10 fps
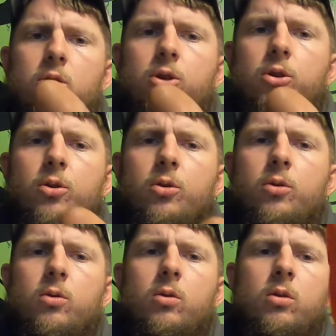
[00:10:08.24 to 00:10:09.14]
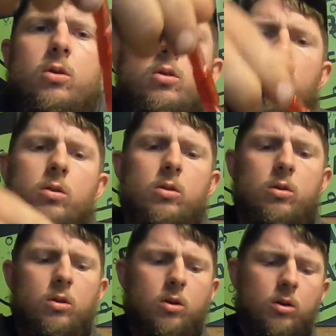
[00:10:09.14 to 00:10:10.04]
to
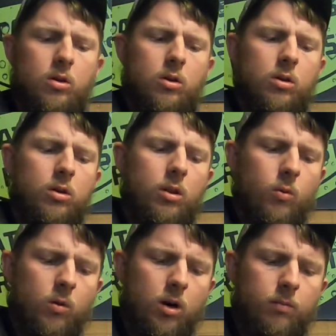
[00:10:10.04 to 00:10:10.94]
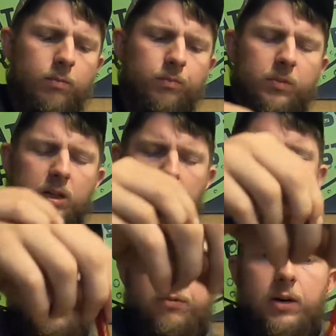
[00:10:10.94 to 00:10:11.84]
the worm. It's
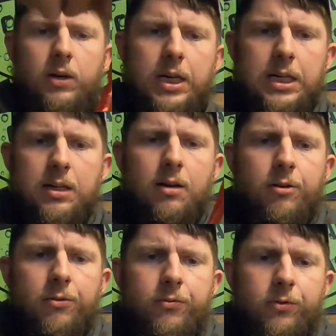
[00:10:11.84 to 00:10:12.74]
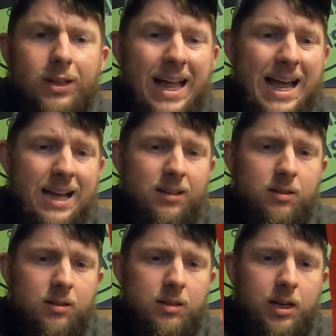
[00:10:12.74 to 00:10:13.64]
got a very
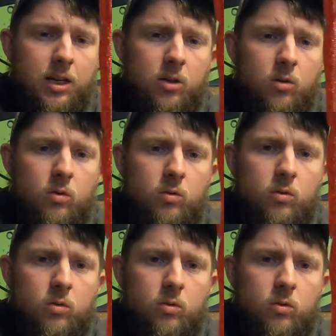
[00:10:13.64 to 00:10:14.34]
flat tail,